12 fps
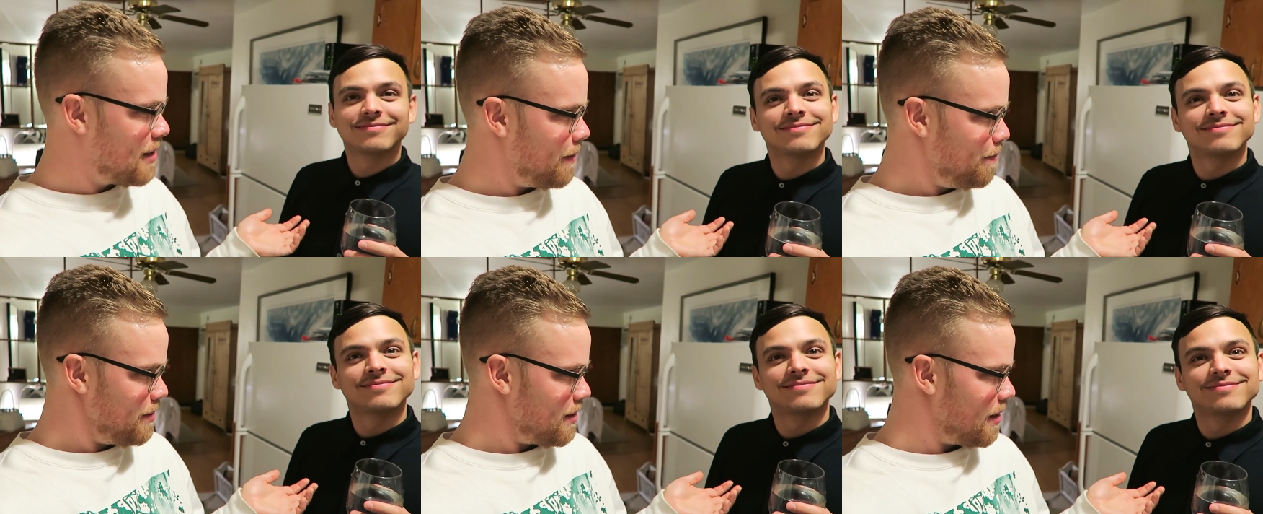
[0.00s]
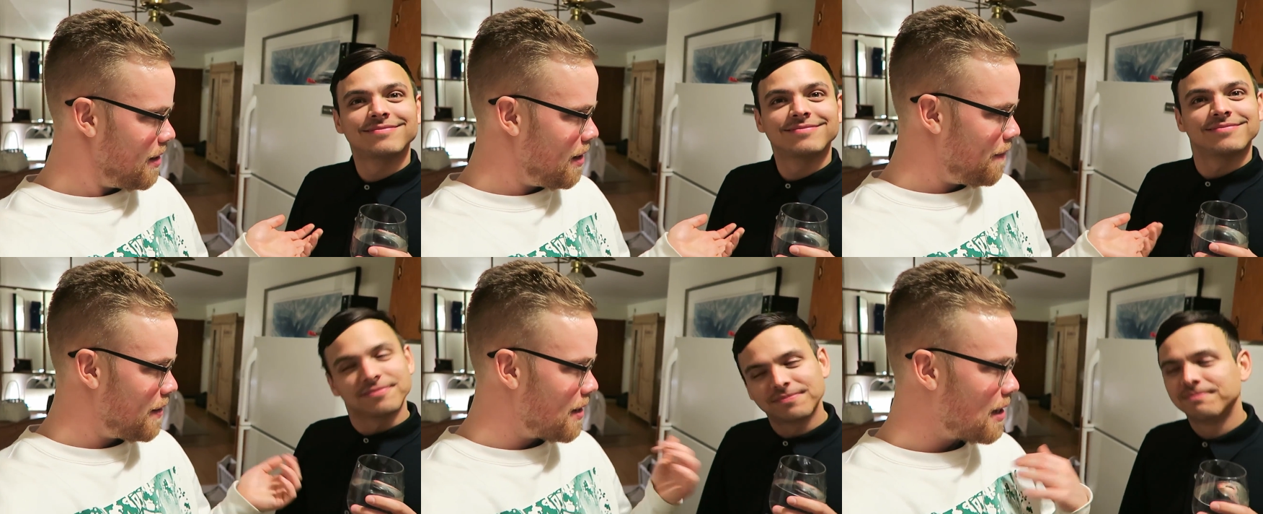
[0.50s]
Speaker 1: of tipsy. I
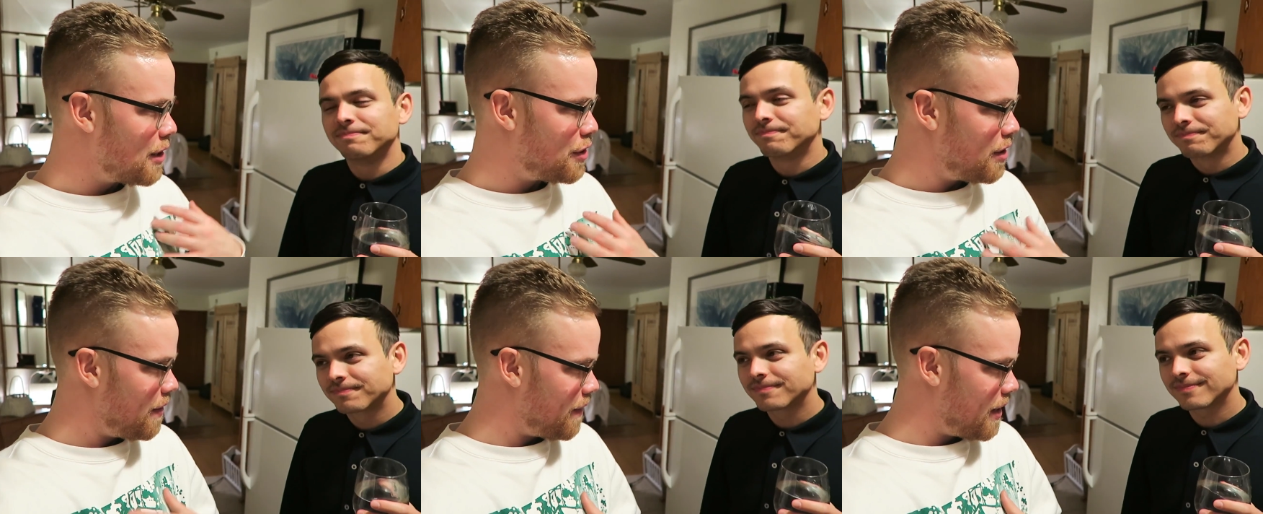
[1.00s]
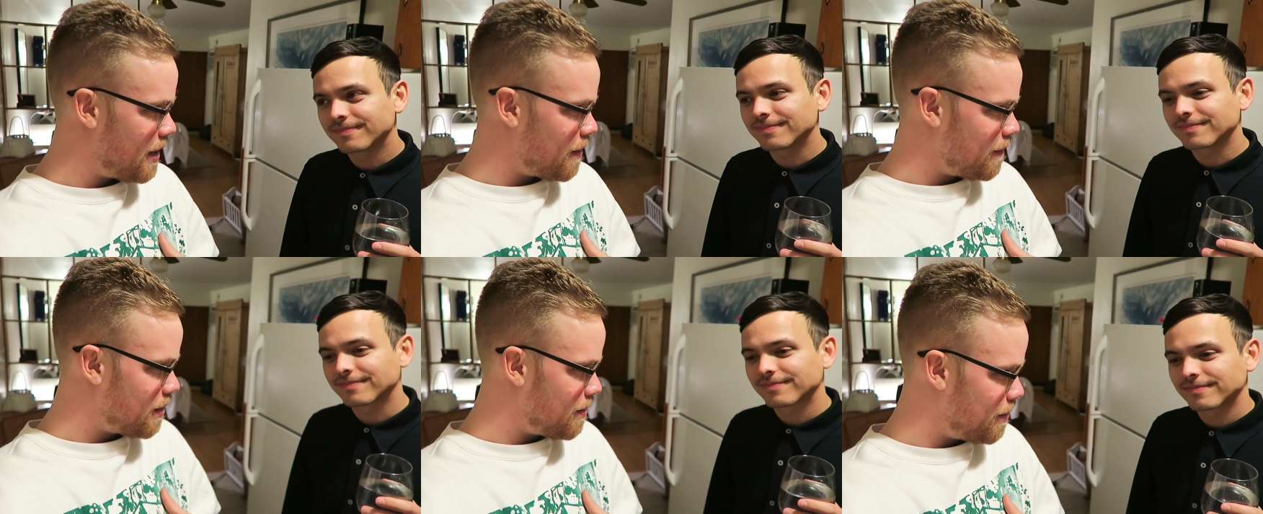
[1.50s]
feel like I should have a
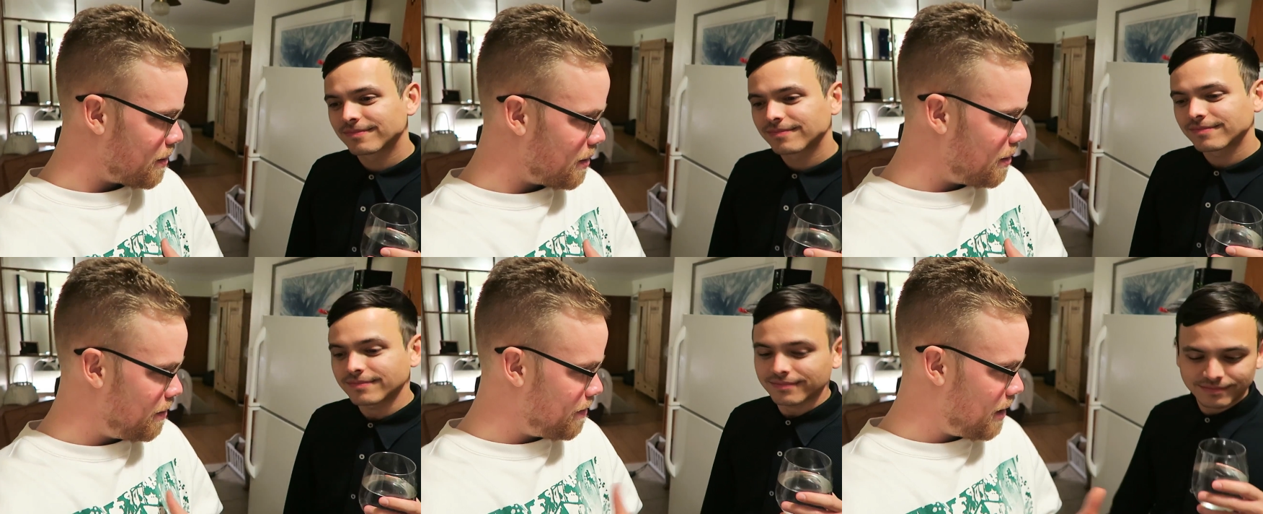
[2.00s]
hangover tomorrow,